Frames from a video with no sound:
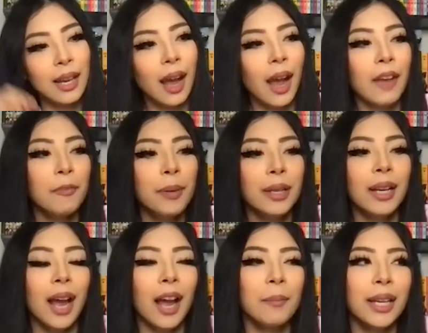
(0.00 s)

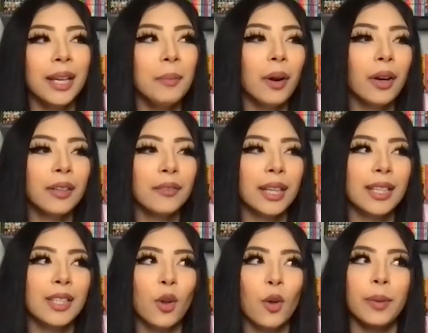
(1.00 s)
I'm like a part of
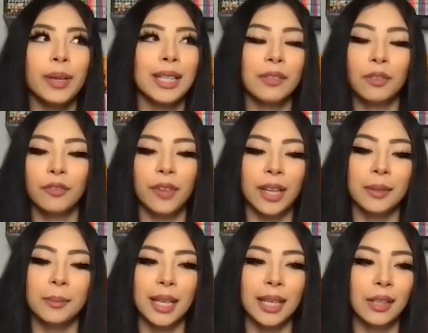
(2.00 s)
like so many different
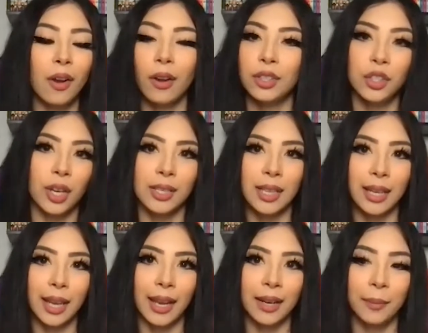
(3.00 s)
fandoms, like not just
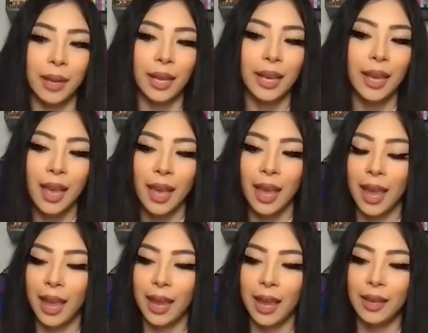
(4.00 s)
like anime.
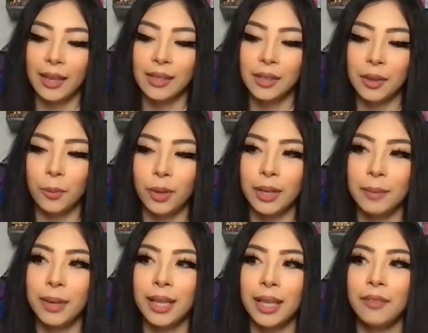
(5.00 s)
And one of
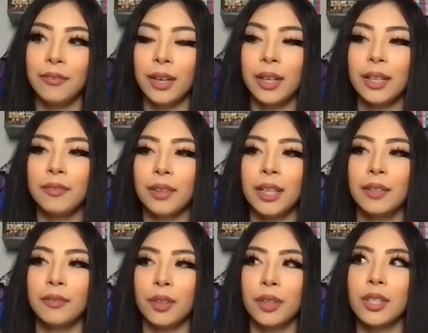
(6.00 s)
my like very, very
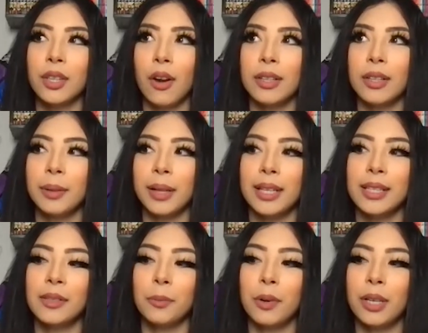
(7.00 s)
first
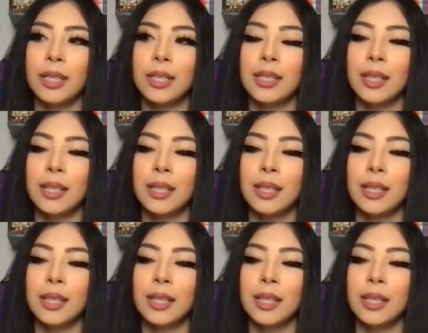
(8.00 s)
cosplays was